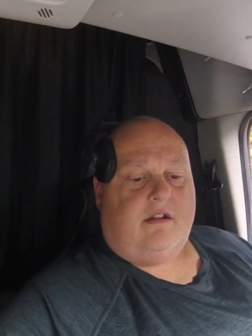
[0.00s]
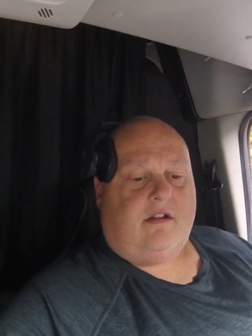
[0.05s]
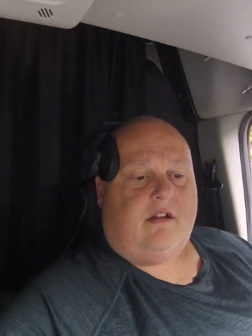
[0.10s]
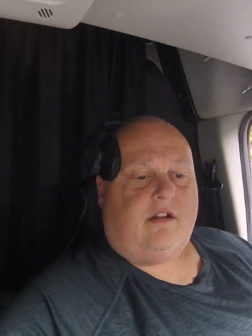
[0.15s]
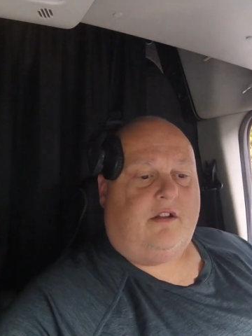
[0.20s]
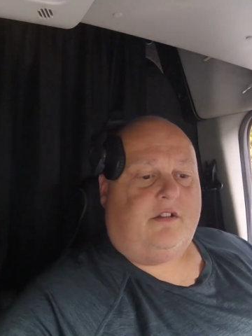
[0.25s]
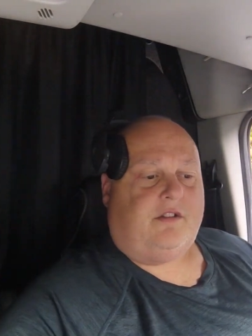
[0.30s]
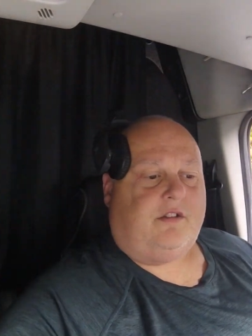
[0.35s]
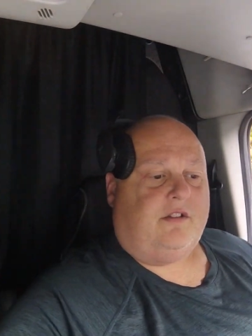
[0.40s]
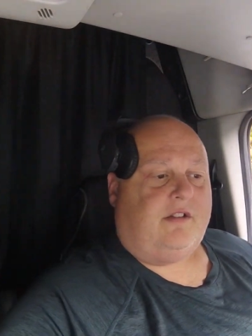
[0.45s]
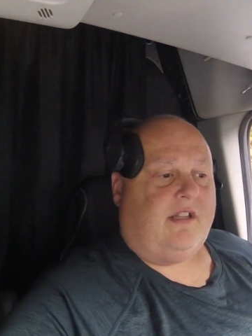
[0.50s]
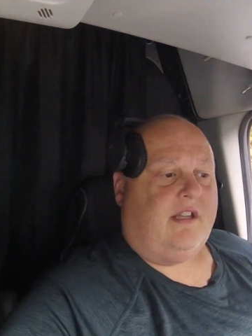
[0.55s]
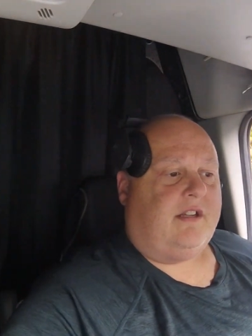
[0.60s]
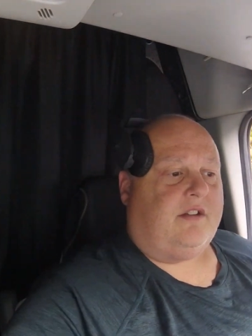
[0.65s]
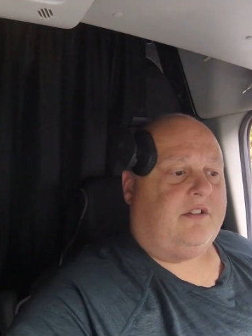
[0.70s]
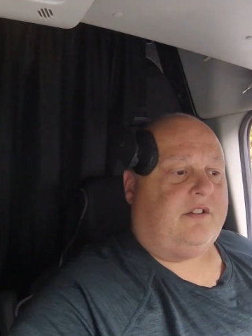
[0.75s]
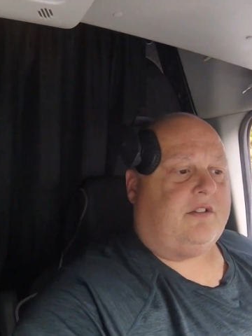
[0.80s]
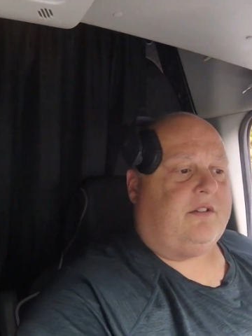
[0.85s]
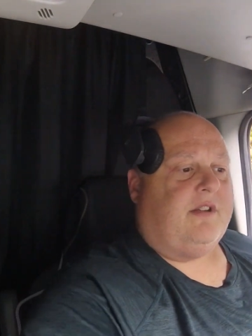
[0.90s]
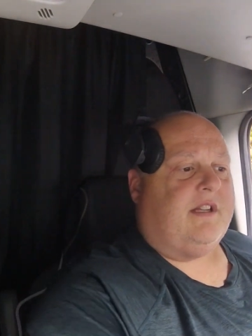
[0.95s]
I'll also
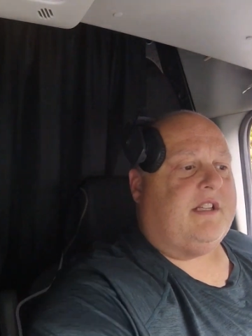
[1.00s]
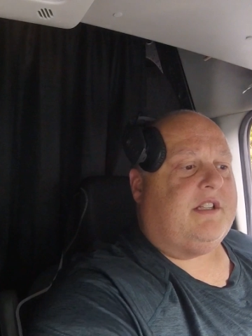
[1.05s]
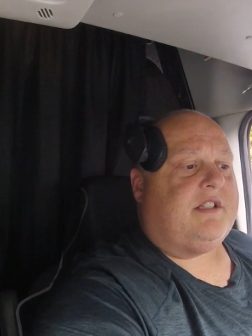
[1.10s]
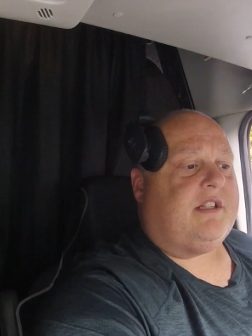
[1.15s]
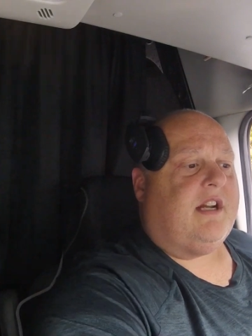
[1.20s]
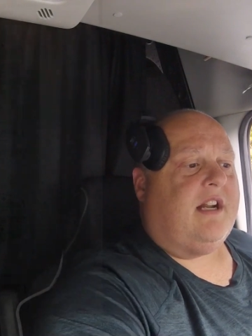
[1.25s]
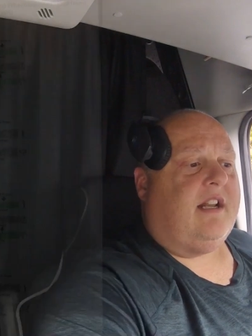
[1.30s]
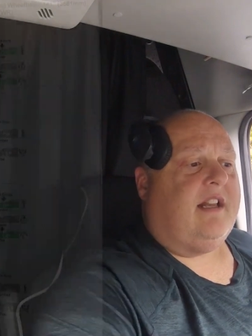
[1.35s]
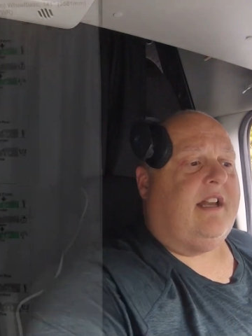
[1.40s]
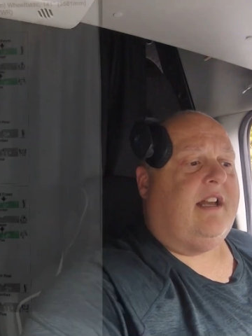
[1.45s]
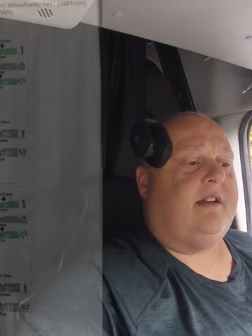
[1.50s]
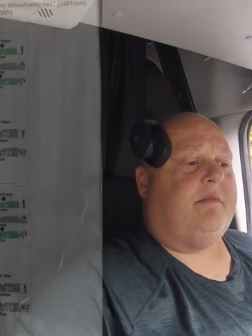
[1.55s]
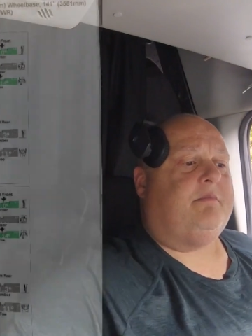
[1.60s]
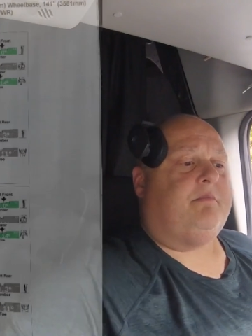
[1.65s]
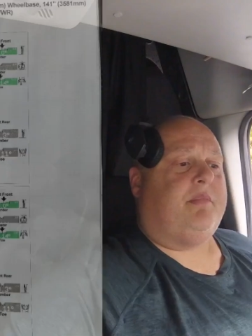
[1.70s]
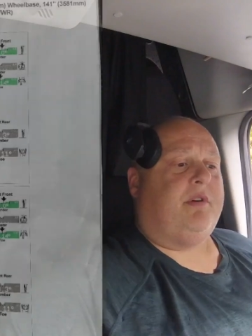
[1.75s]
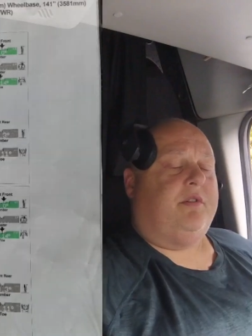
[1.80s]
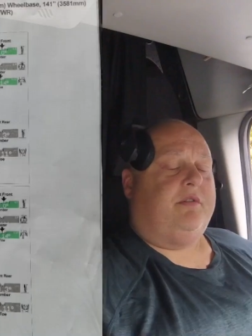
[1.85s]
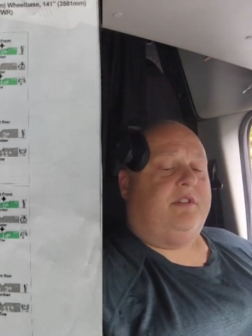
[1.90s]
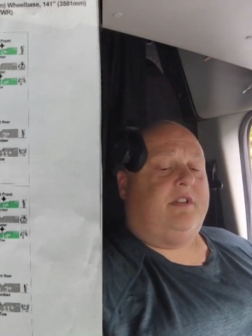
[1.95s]
take a screenshot of that
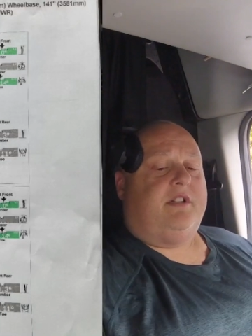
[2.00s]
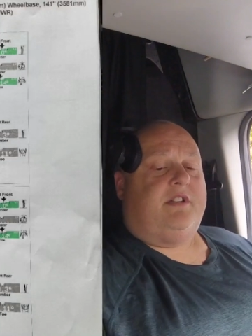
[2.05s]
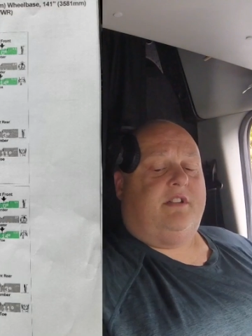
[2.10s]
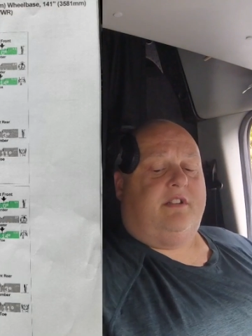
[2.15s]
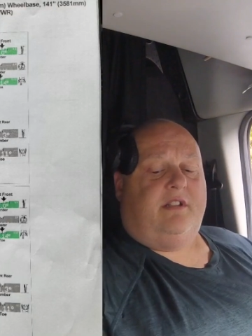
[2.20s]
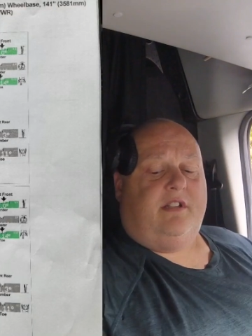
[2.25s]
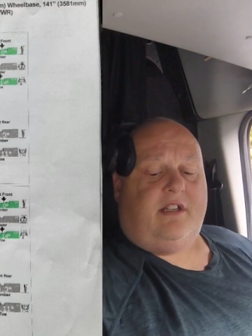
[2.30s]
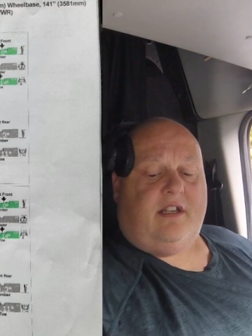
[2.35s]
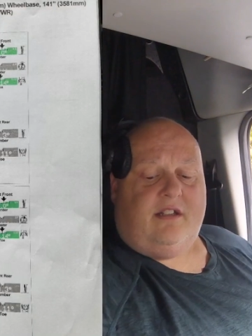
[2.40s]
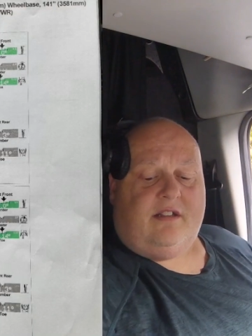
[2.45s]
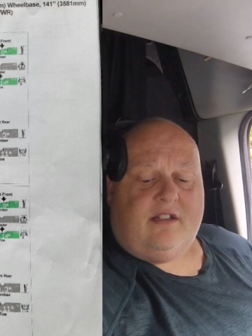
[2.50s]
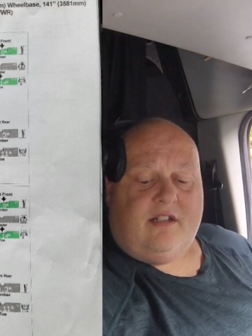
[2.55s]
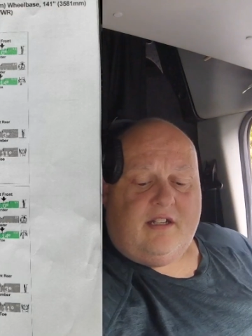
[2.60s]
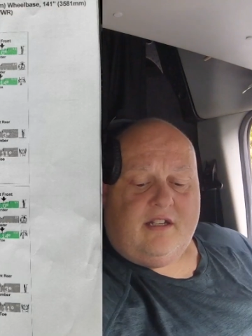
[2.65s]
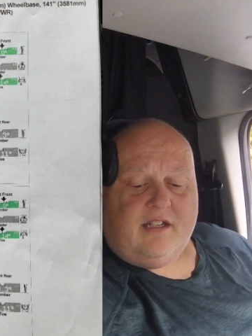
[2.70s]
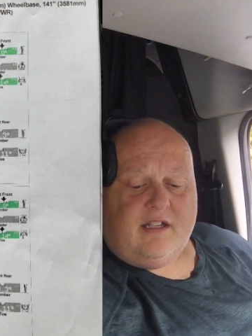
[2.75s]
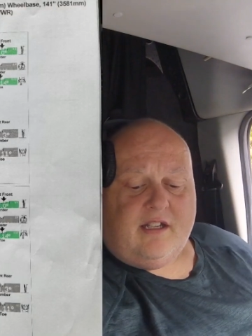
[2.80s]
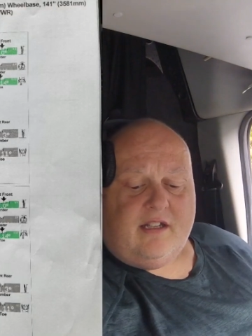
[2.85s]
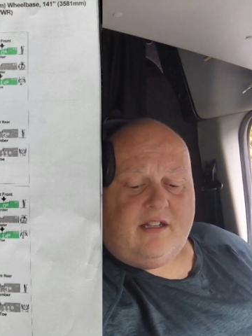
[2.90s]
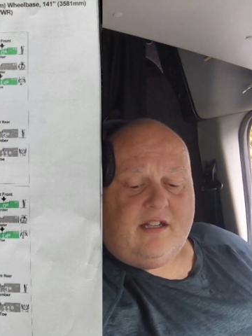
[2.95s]
and post it just in case I
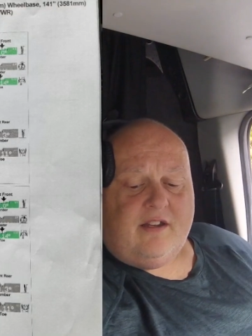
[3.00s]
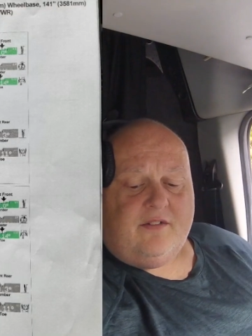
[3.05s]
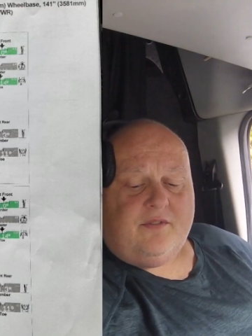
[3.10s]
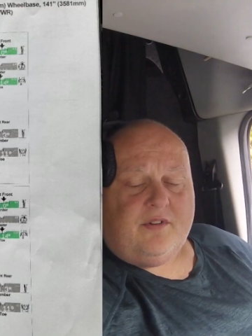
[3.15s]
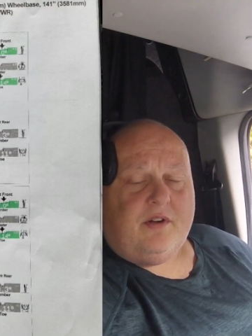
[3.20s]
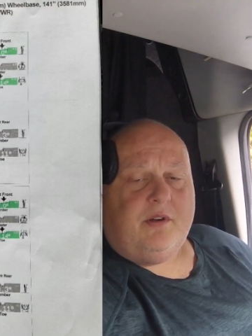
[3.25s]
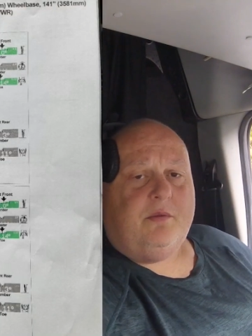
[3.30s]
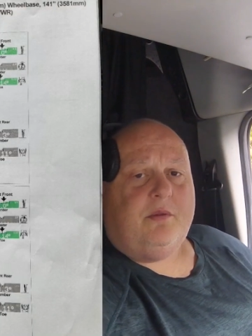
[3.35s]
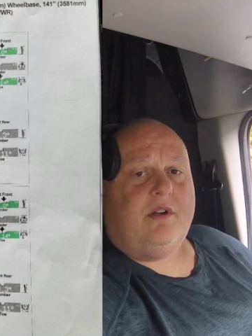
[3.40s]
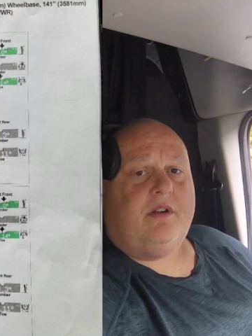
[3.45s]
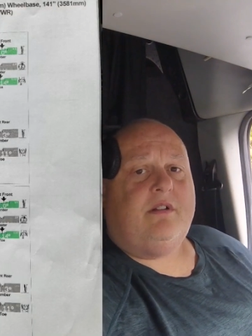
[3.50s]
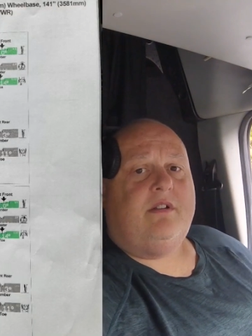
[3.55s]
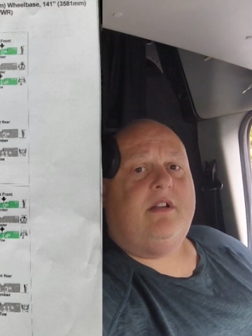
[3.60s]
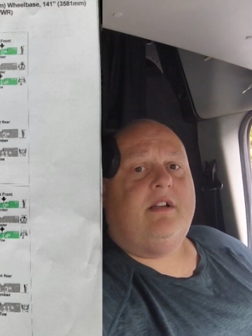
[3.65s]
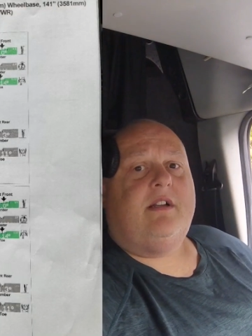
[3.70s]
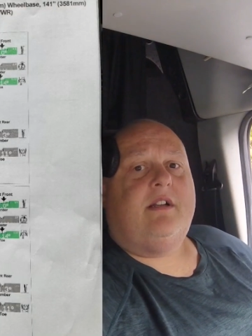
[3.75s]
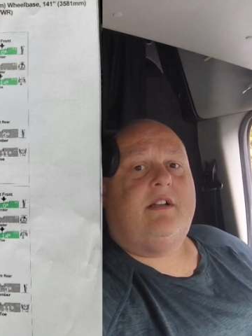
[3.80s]
didn't get that very well.